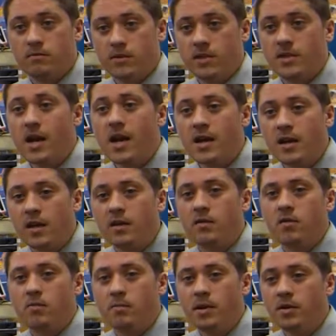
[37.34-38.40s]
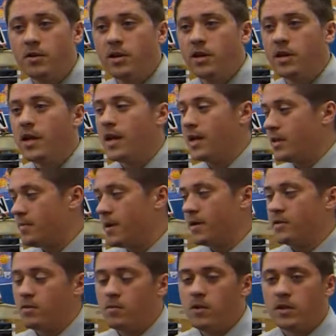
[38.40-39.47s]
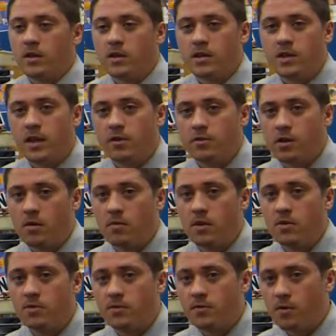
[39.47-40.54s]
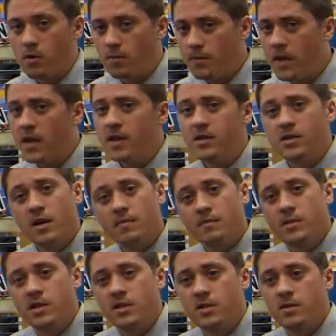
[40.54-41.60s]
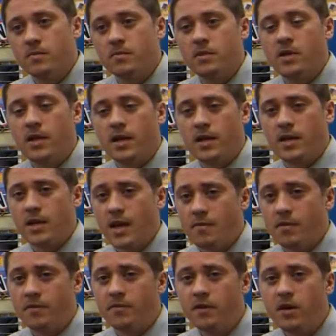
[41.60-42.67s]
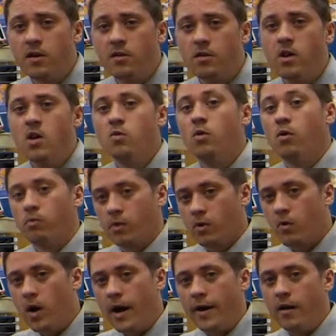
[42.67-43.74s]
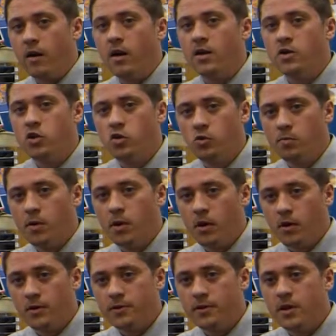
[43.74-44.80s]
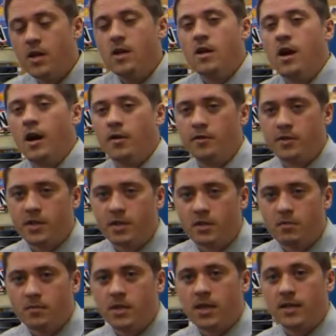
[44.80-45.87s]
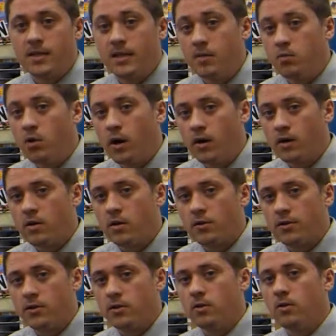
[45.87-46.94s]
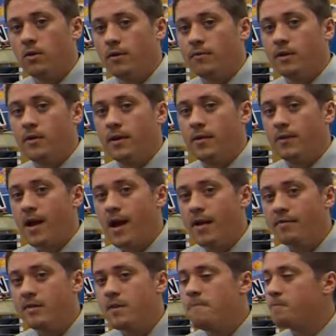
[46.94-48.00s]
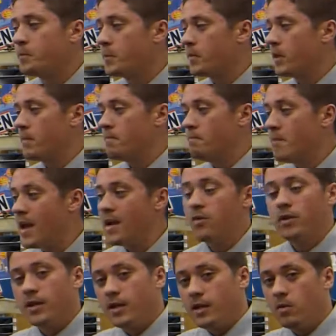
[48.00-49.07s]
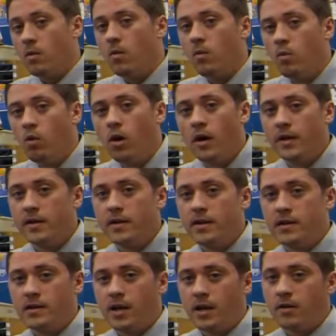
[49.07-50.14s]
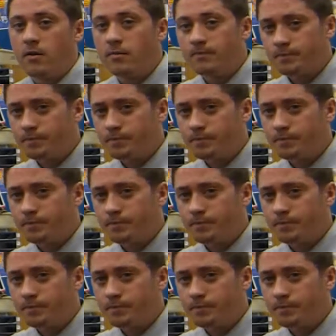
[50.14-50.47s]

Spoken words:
designing or building, it depends on what the container is going to be used for. Some systems, like an ebb and flow, will require two parts. Other systems, like a deep water culture or a floating raft, may only need one container.